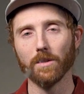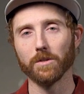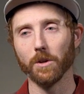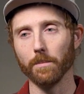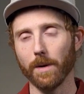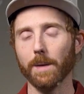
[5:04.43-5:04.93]

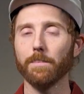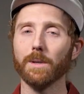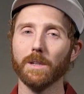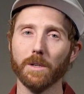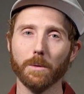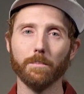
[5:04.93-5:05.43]
so it might be
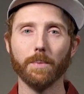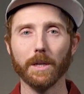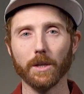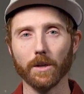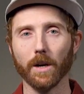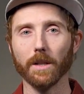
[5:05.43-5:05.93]
a little
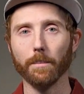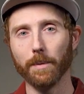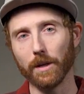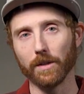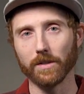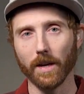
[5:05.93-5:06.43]
bigger on the
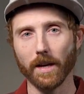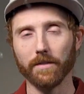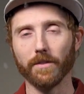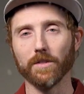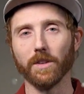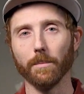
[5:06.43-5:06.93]
bigger side
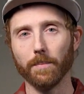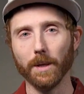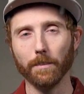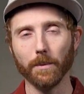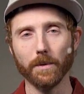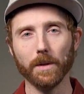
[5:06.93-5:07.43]
for some
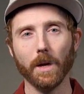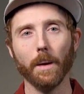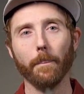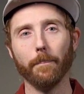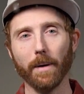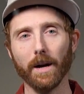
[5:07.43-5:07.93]
people,
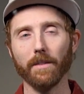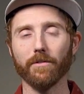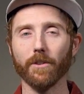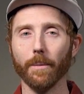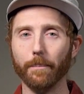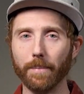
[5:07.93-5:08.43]
but
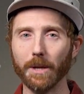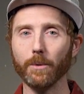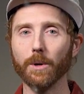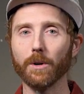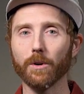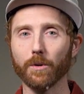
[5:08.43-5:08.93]
for a big
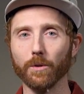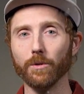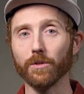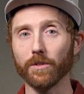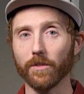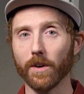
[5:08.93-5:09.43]
wheel
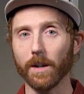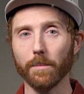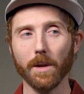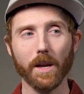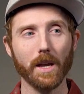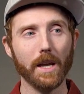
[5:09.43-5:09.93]
cruiser frame,
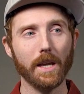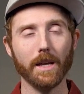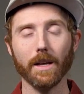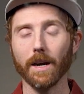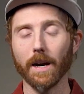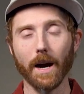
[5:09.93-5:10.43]

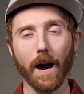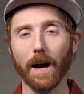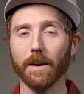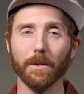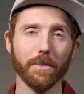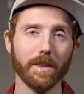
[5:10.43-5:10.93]

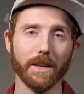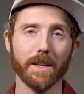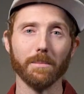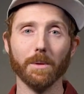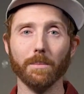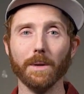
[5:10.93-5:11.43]
I don't think it
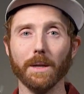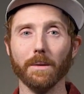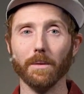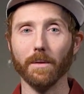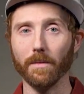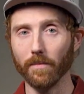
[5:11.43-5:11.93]
can be beat.
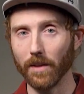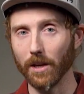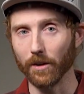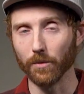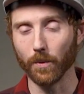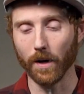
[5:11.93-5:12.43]

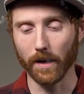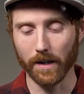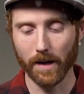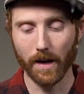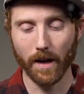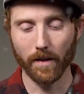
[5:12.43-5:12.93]
Here's why.
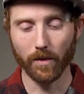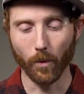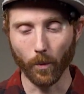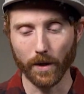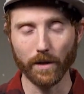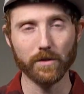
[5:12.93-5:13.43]
The
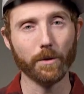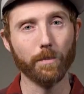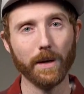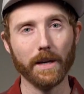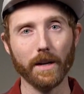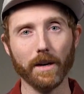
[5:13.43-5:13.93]
wheels are
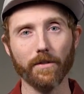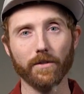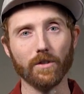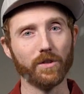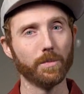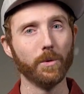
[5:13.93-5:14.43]
big enough
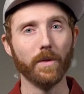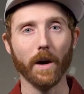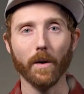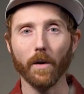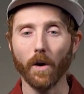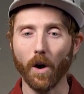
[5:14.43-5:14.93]
to smooth
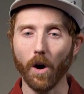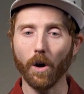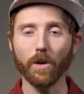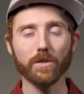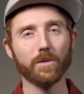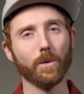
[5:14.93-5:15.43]
out
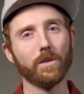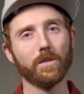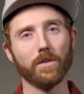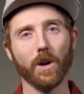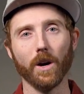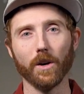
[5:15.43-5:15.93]
all sorts
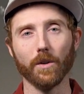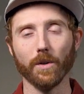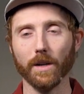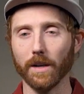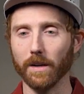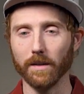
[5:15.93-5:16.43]
of
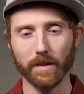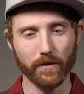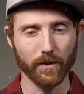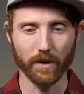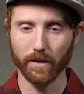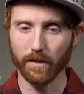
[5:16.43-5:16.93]
concrete and
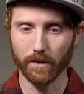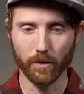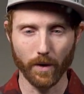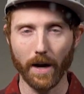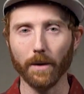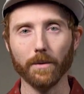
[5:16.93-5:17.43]
different
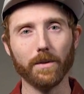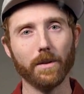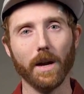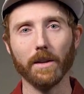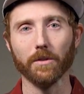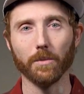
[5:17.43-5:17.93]
ground
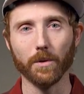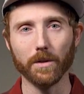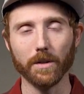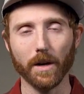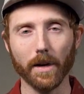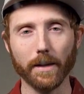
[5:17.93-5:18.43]
as you're
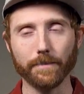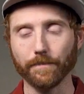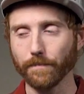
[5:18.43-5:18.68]
rolling on it,